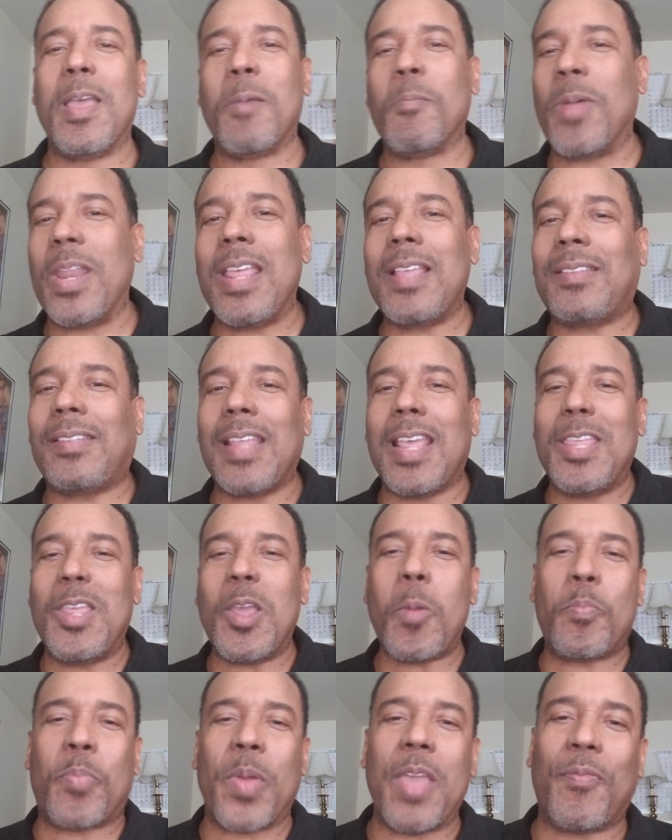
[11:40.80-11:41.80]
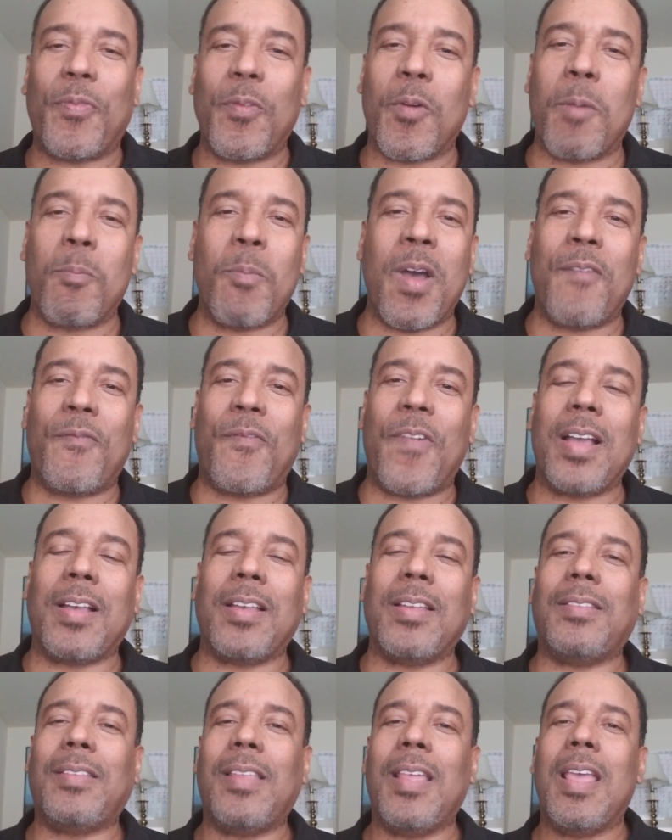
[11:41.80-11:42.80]
But he said, you beefing with
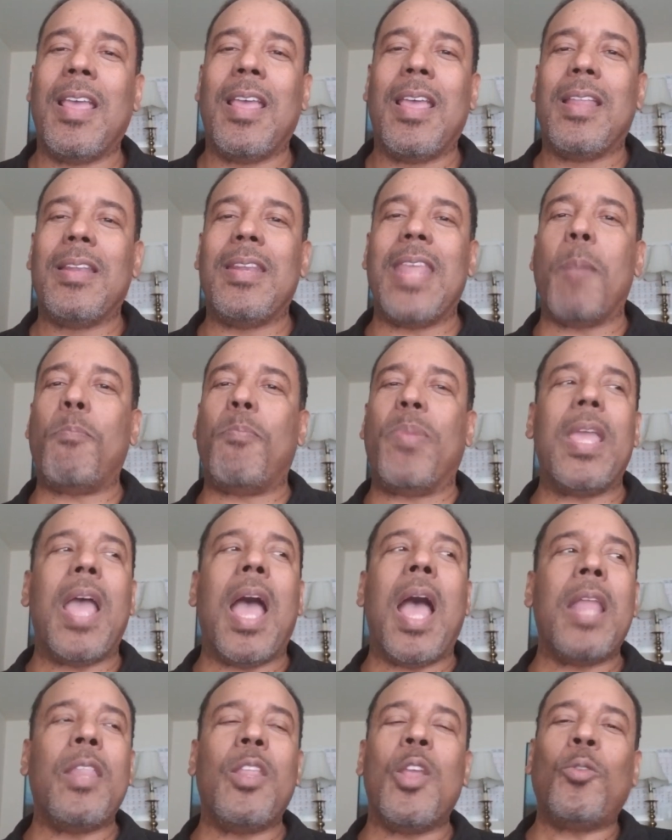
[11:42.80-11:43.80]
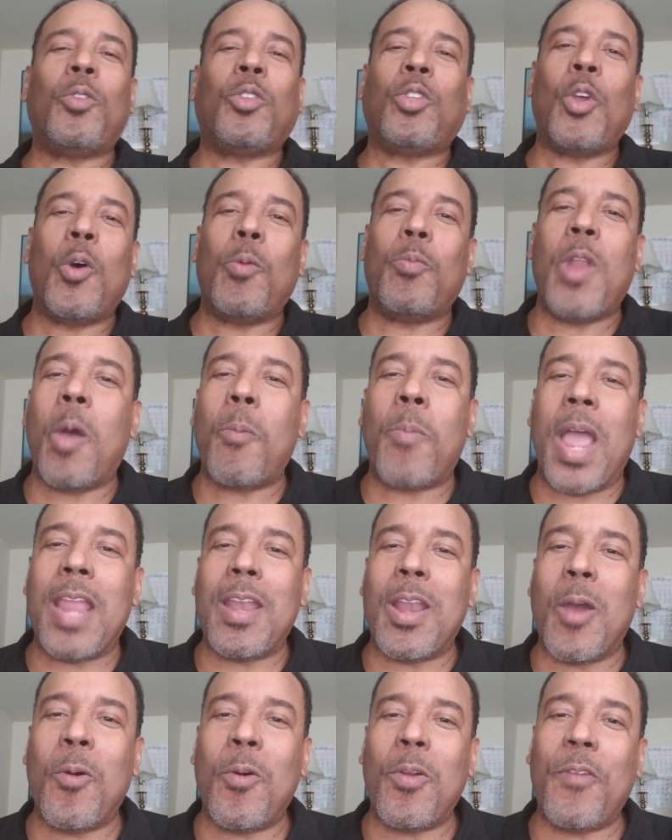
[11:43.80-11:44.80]
motherfuckers that beyond YouTube,
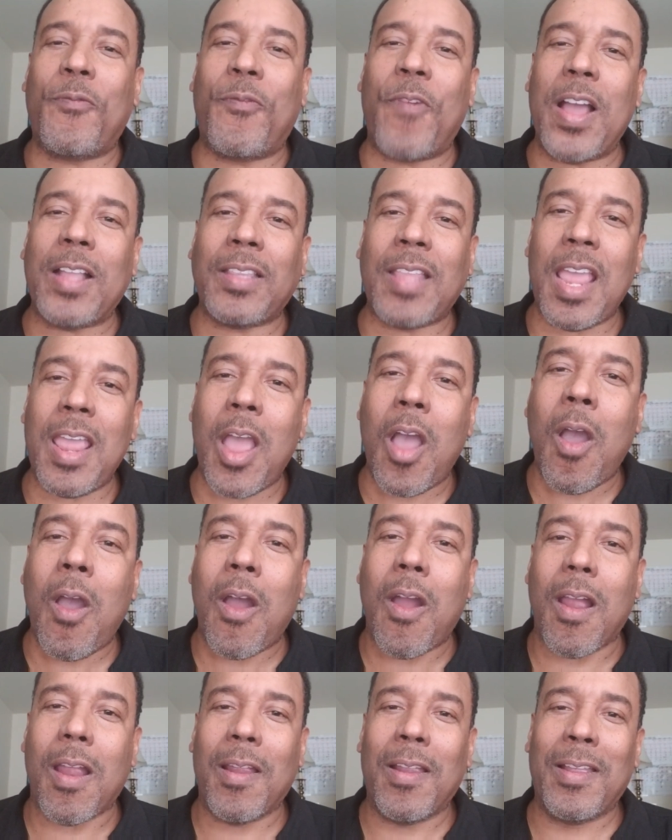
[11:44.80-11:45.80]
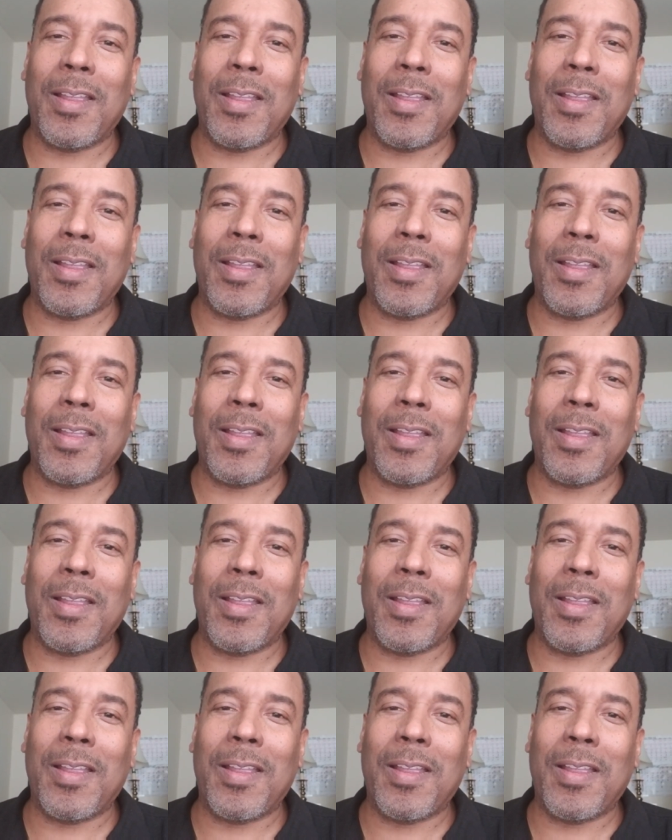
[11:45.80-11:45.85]
nobody know who the fuck they are.